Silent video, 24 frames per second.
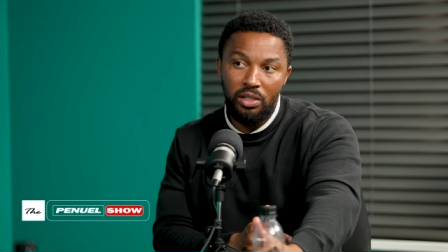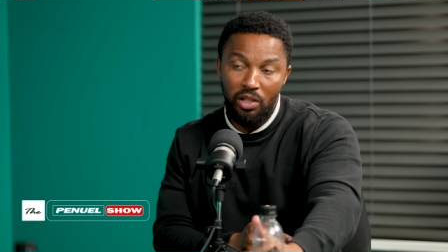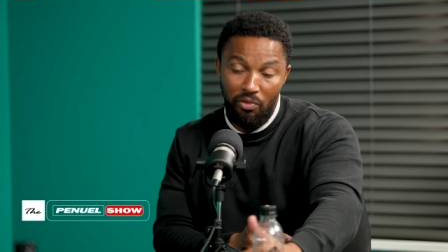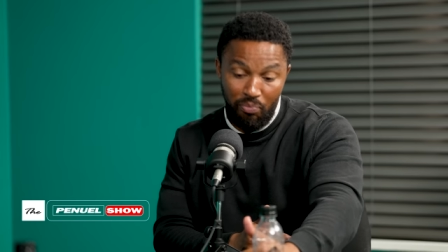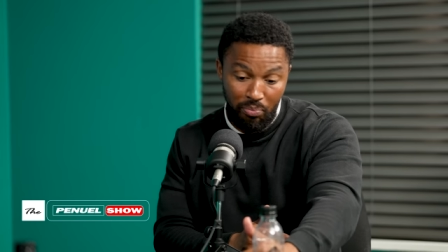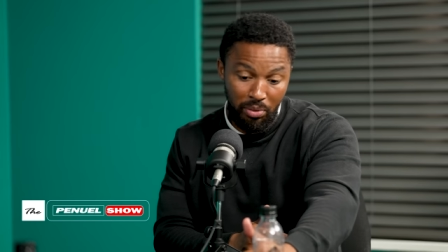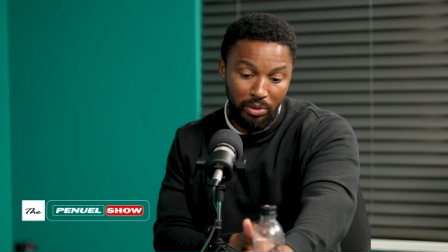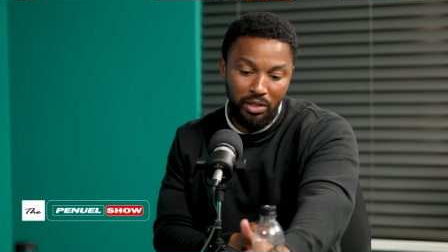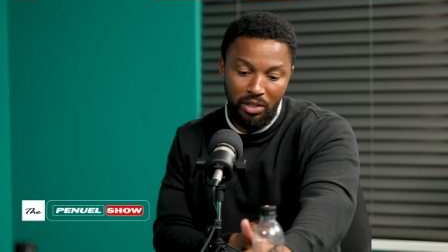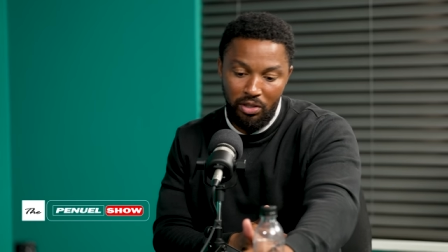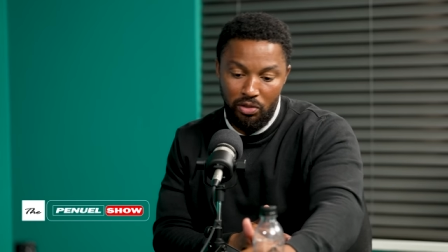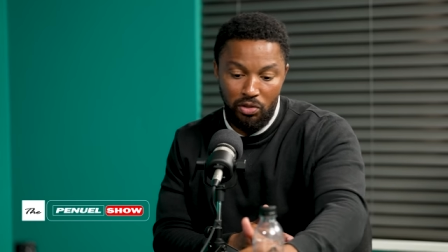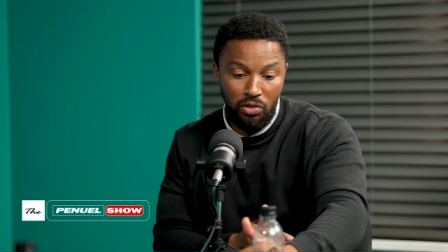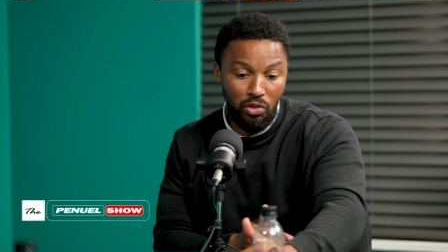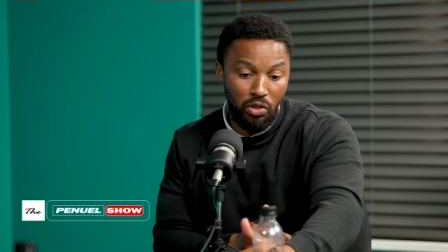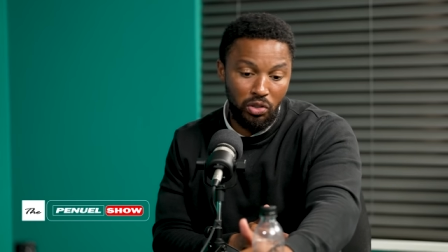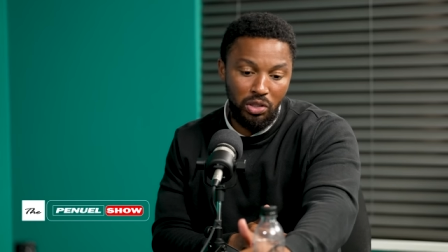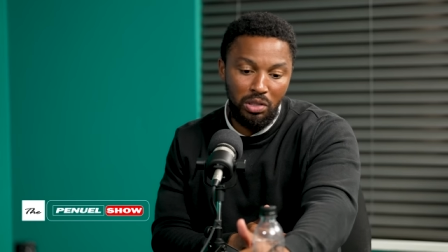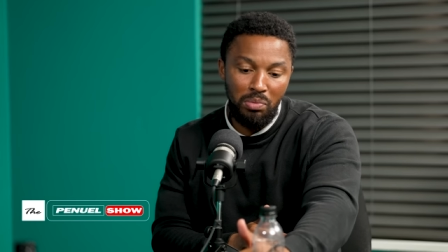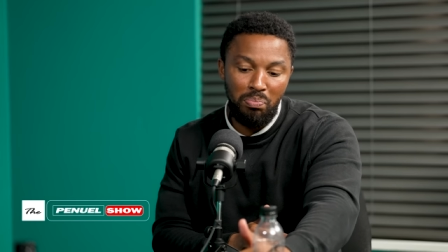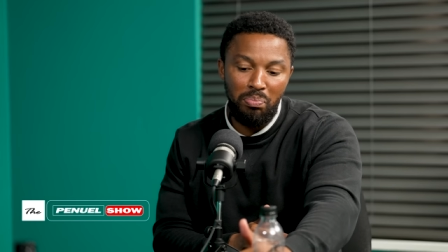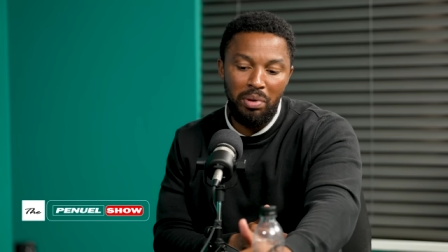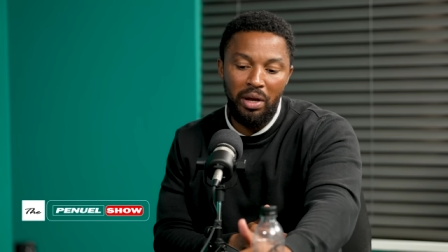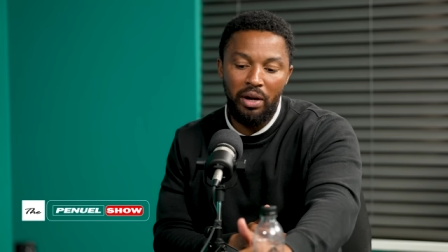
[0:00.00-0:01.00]
They've put a
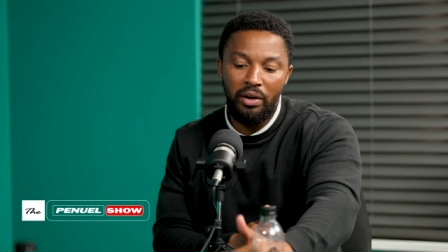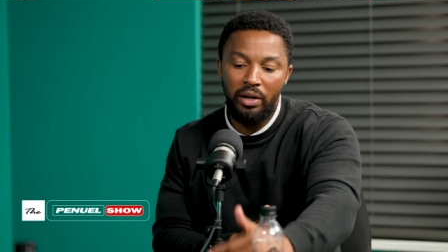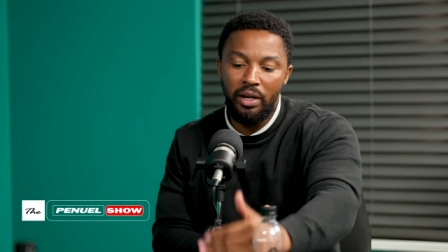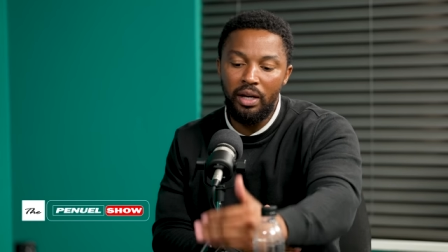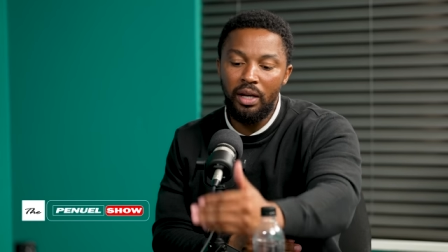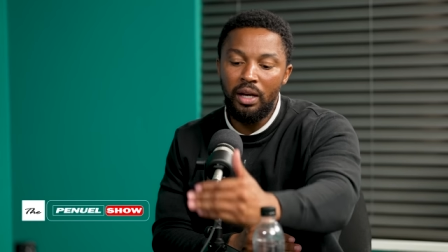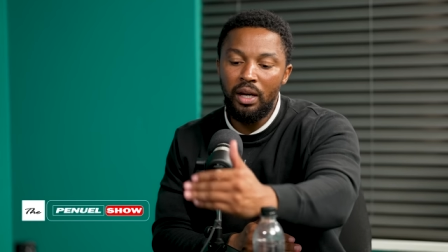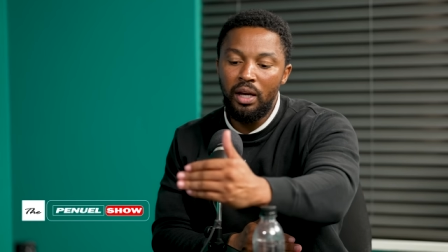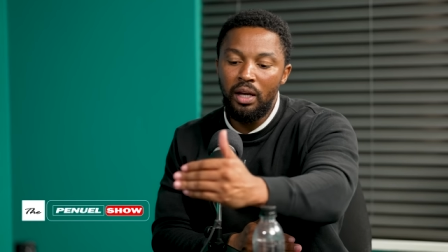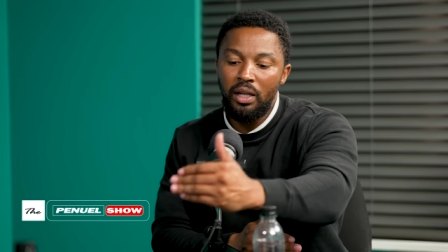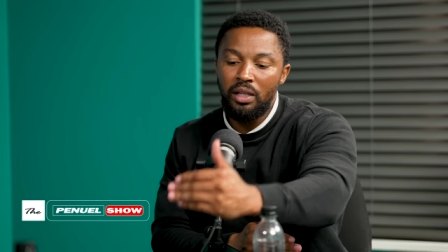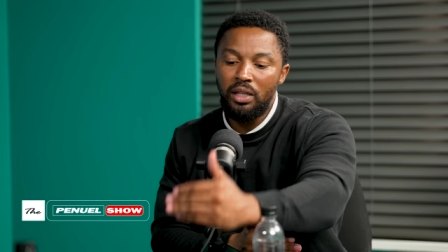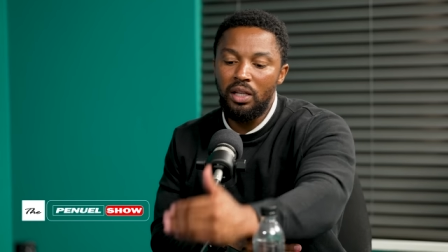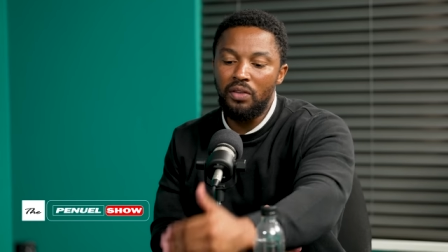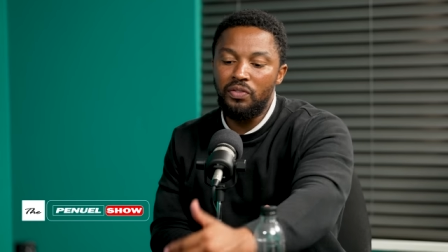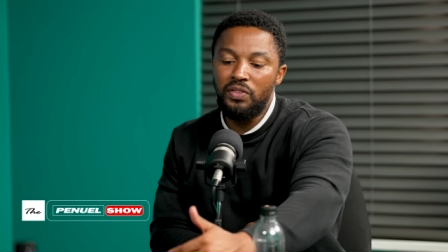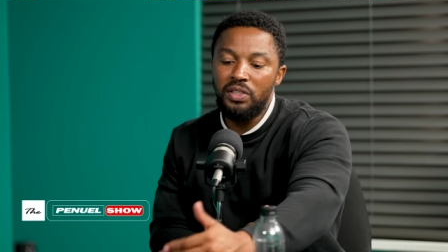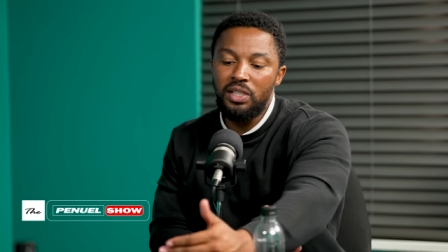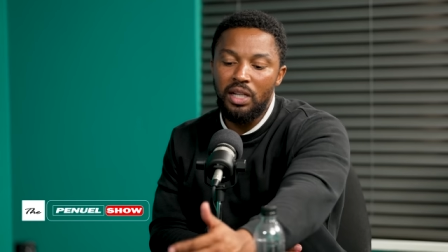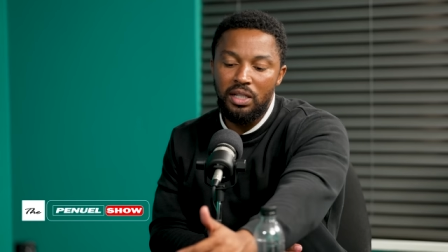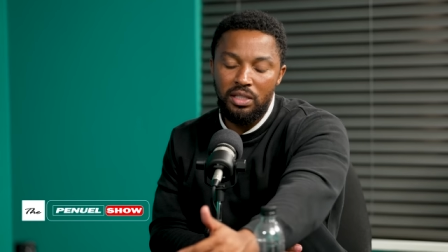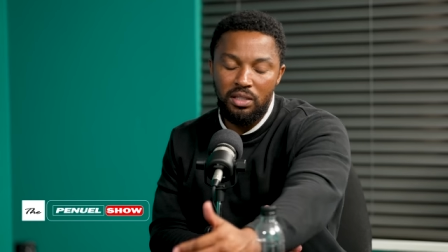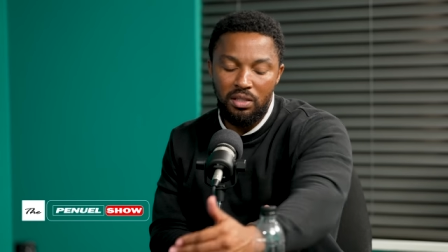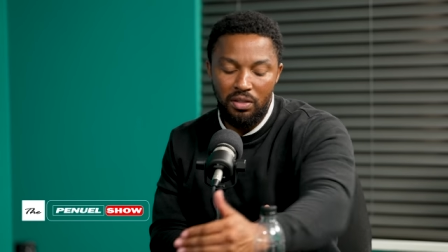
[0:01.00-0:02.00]
certain barrier. They've
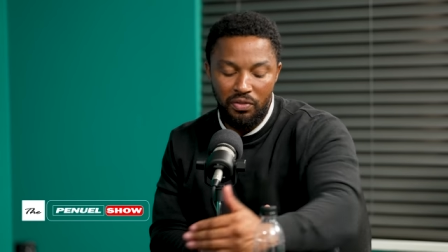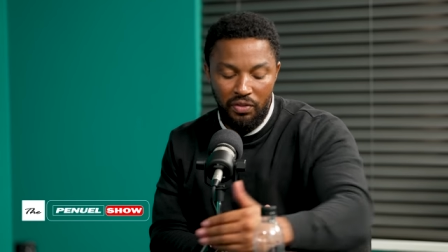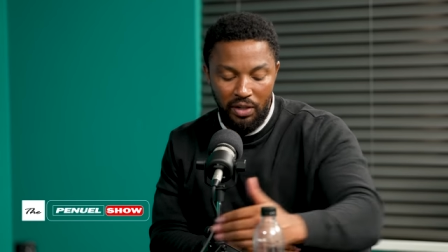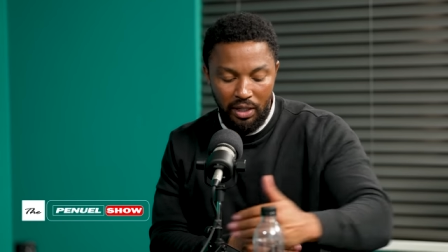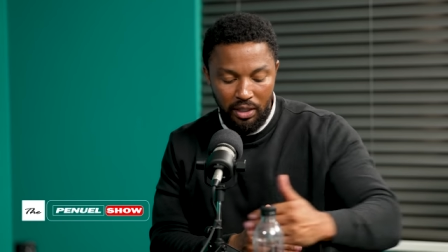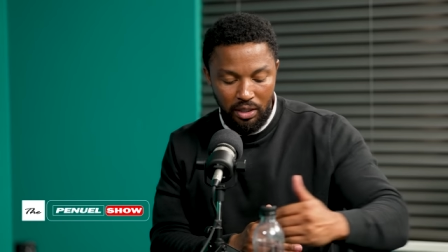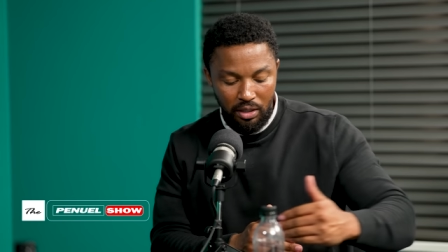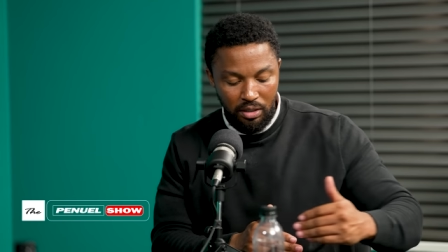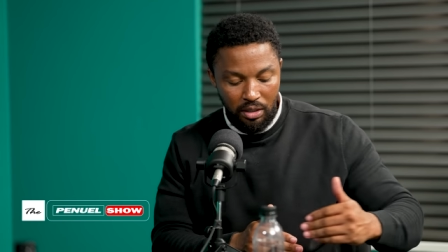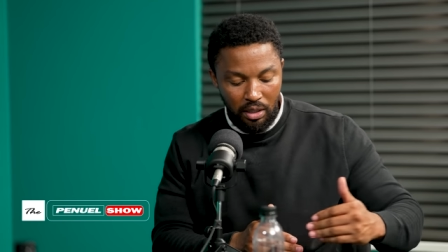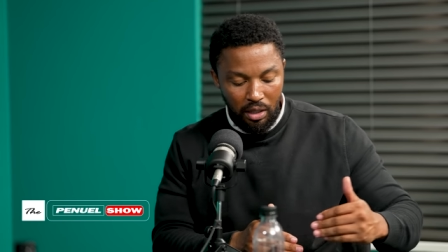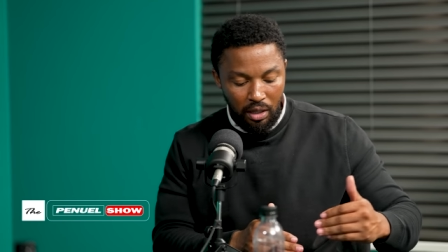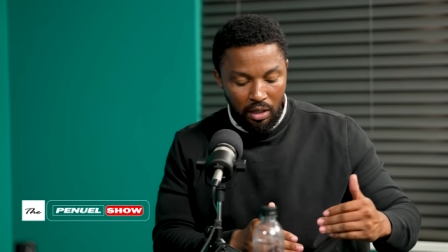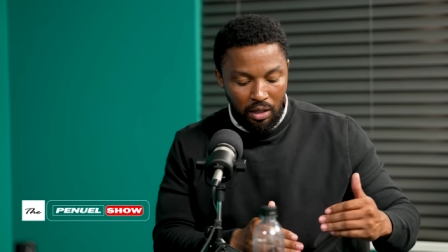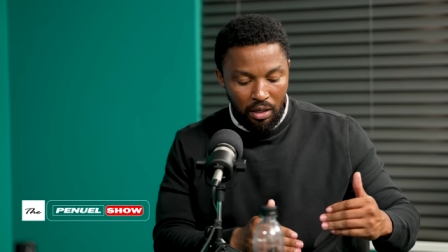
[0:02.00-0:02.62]
justified it.